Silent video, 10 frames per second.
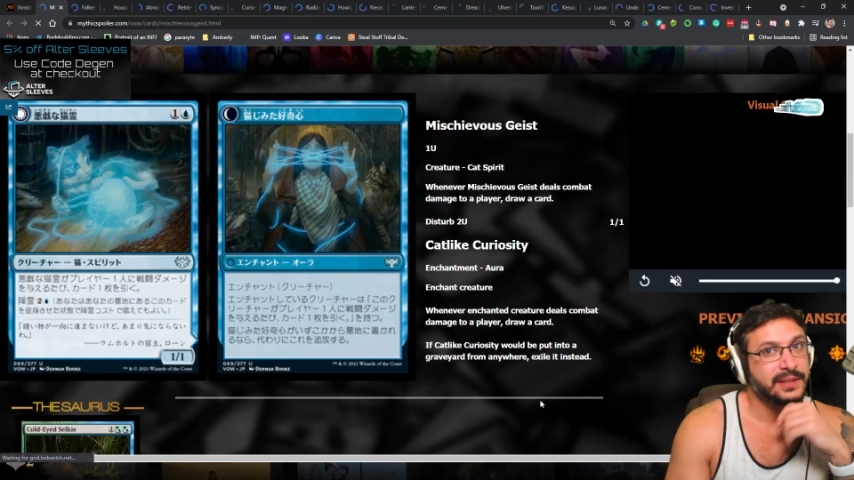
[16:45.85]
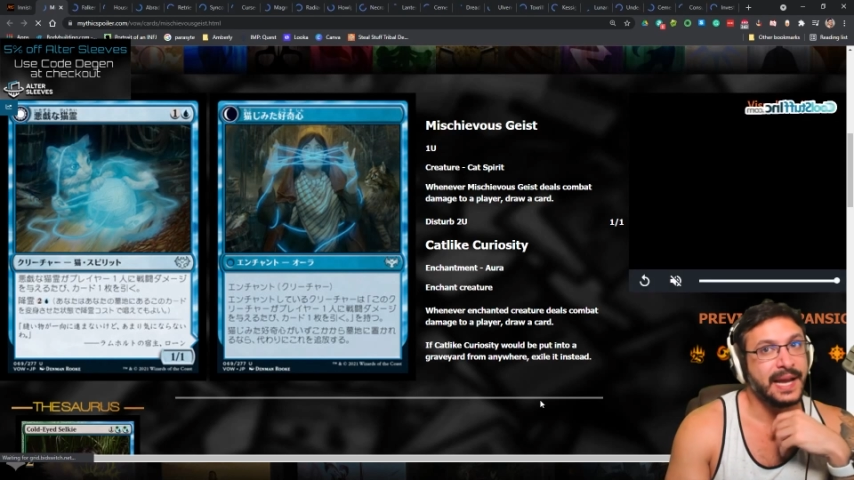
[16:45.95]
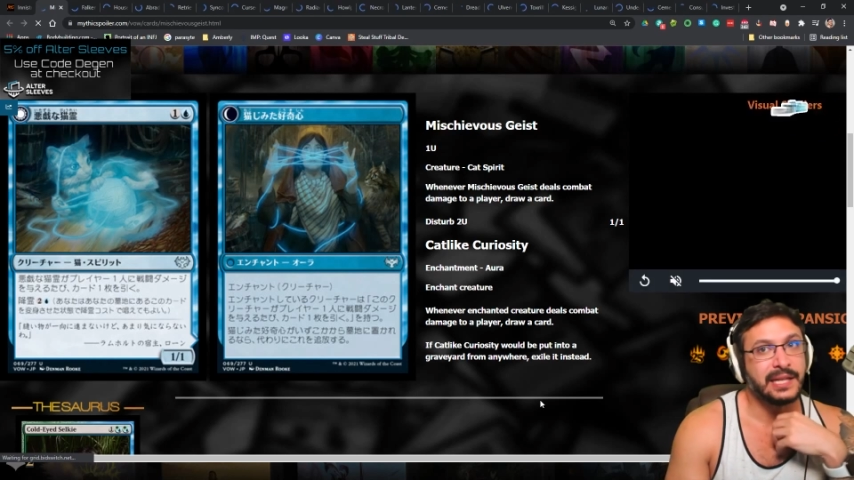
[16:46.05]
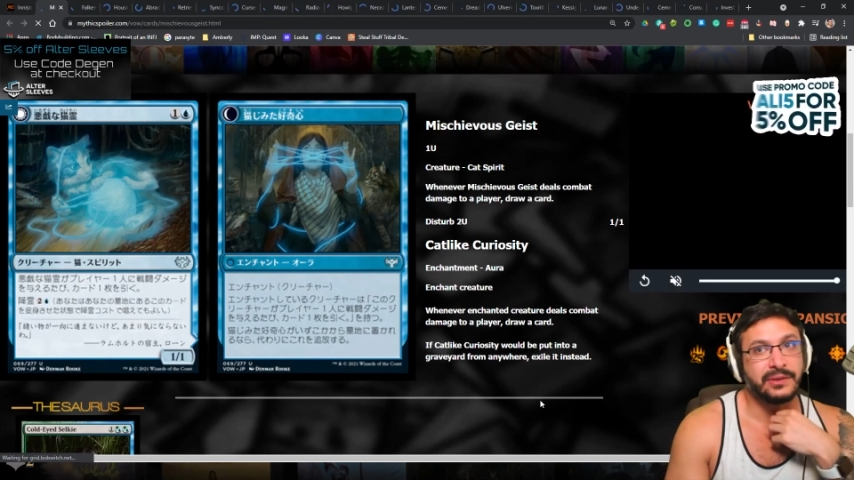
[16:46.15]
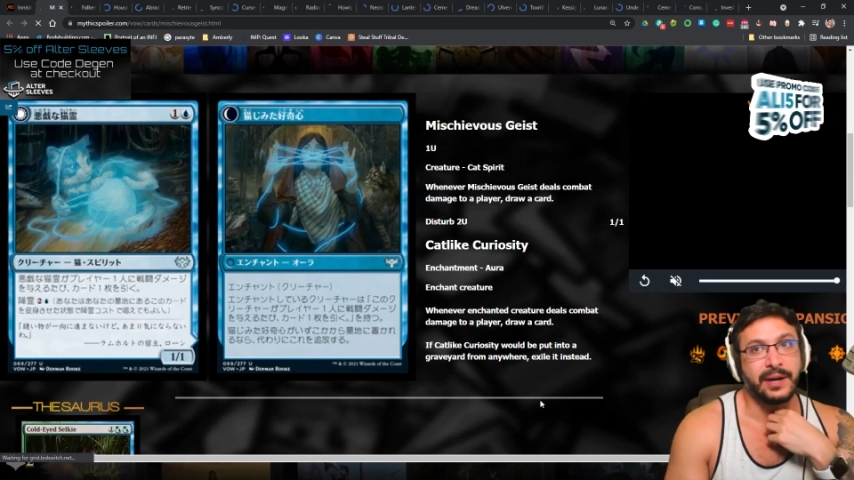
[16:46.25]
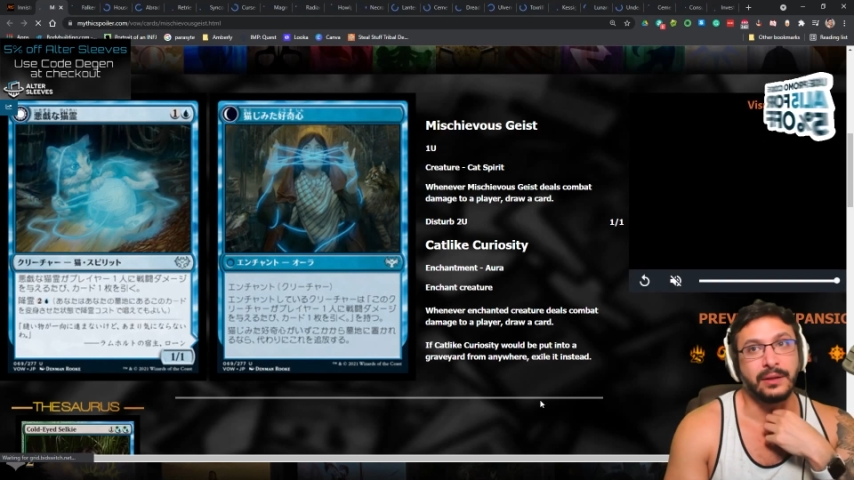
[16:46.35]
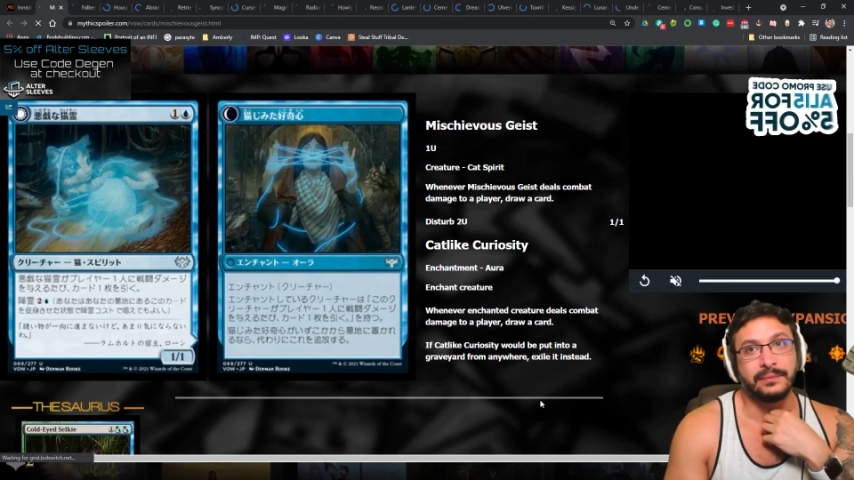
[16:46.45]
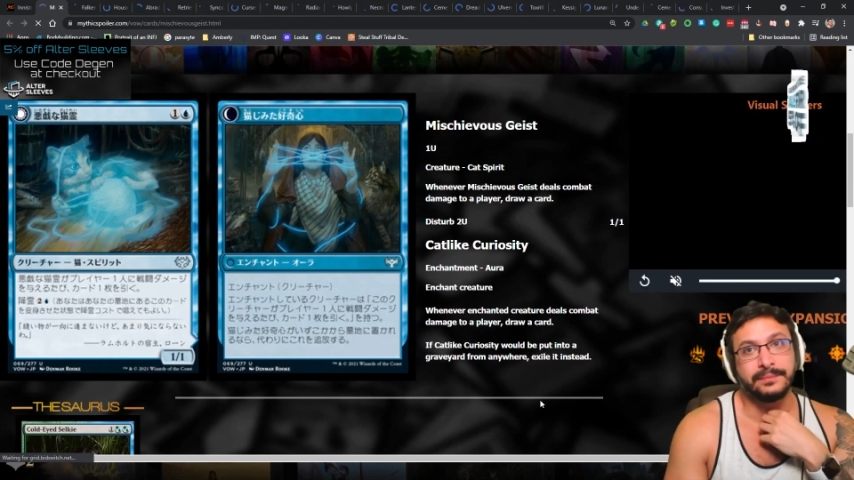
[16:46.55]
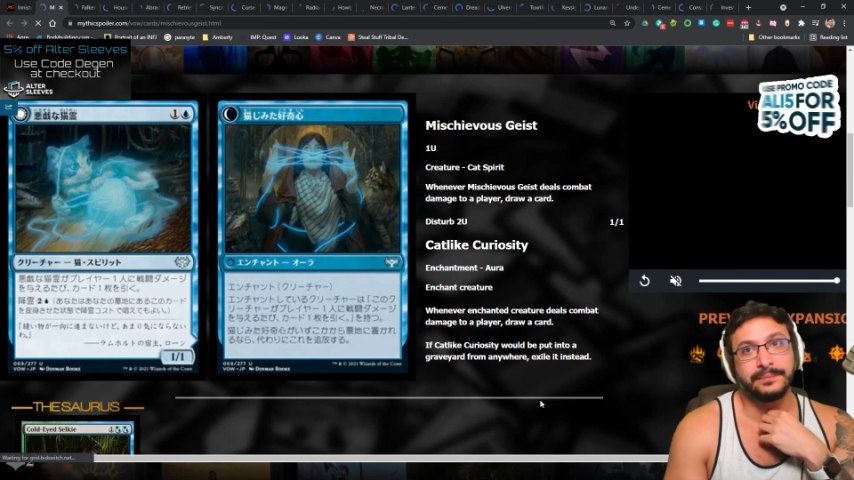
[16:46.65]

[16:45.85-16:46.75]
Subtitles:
Cat's Cradle.